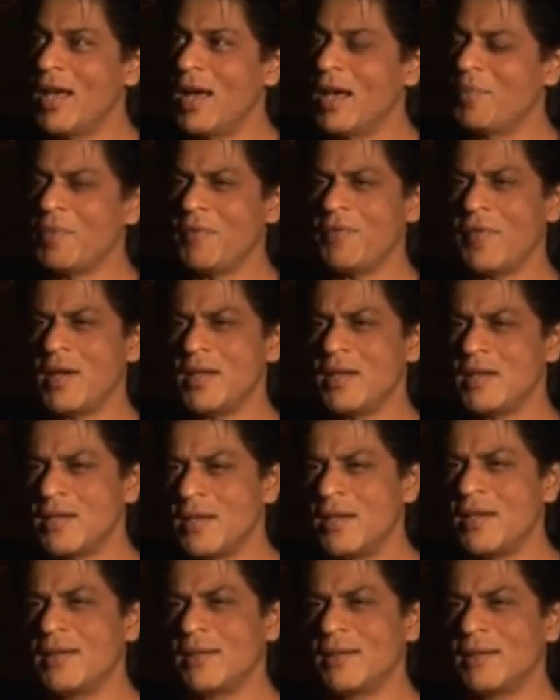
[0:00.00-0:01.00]
And my father
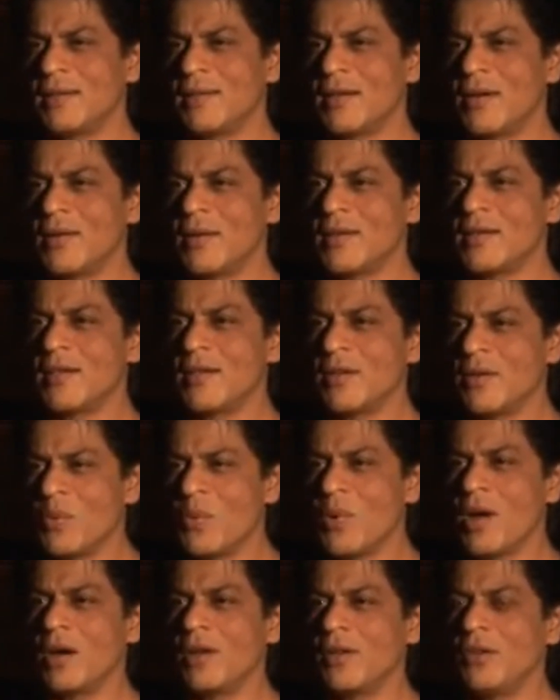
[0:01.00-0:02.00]
suddenly turned around and said, "You know
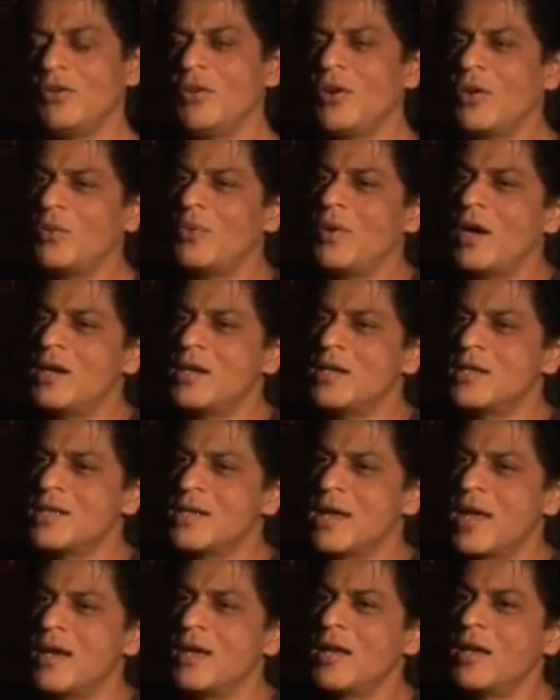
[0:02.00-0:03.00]
what? You got to
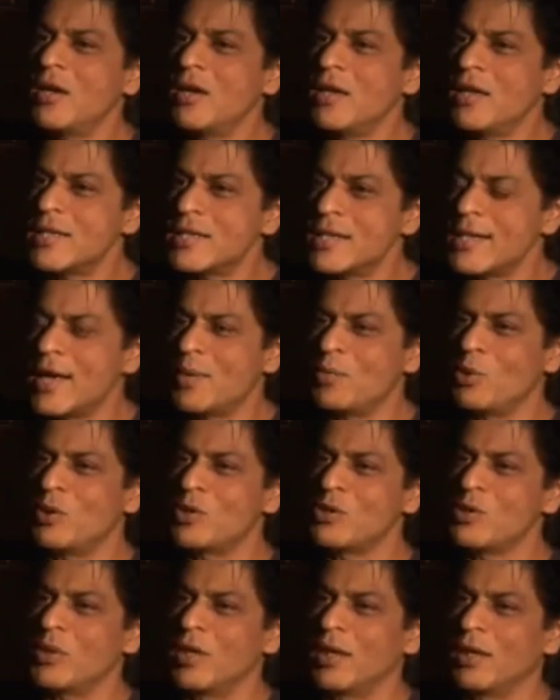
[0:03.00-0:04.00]
understand Islam
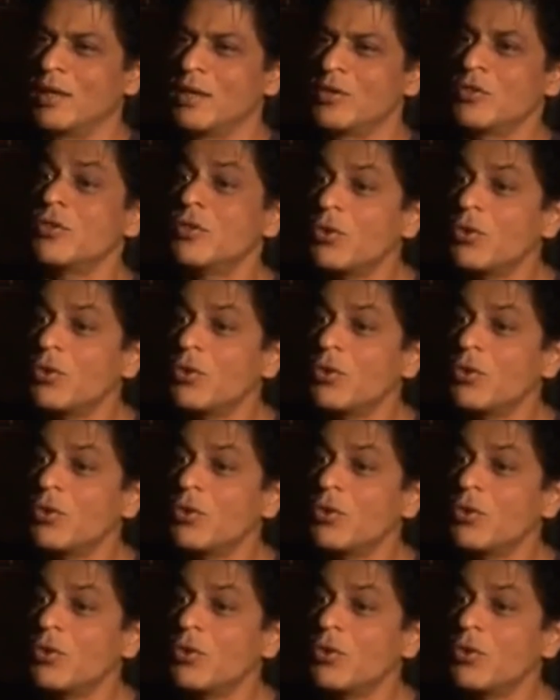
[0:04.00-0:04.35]
also in English.